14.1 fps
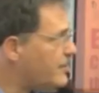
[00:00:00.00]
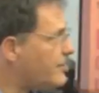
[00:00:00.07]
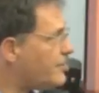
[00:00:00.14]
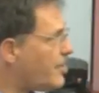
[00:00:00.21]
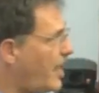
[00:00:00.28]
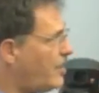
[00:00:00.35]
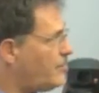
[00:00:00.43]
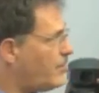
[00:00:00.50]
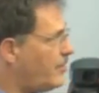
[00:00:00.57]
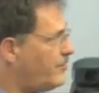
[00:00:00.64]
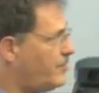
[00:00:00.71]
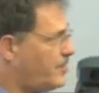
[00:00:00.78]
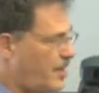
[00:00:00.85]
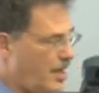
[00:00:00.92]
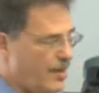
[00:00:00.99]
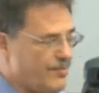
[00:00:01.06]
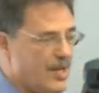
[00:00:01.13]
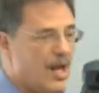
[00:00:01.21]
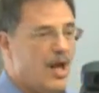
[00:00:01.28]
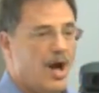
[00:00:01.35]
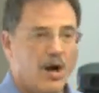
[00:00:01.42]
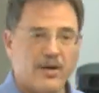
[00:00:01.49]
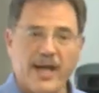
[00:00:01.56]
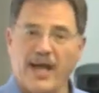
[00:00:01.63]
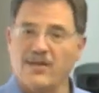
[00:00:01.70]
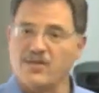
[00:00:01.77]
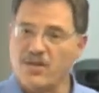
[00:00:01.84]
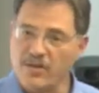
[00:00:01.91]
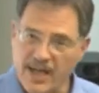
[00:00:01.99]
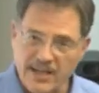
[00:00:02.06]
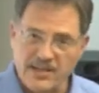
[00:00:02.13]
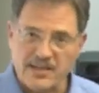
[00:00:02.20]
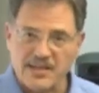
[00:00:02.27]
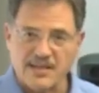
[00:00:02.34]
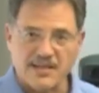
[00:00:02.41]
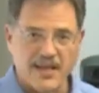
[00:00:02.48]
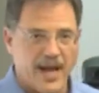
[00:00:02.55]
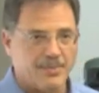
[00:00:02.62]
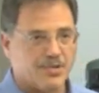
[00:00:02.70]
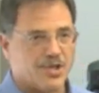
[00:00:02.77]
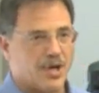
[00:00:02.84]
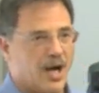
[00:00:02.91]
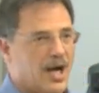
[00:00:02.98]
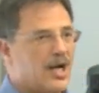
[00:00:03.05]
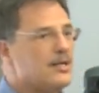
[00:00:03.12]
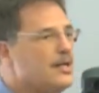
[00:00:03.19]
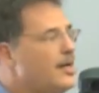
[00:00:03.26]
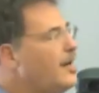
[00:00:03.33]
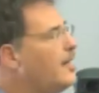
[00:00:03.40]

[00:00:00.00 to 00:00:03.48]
to change over time. Okay, so that's the snapshot.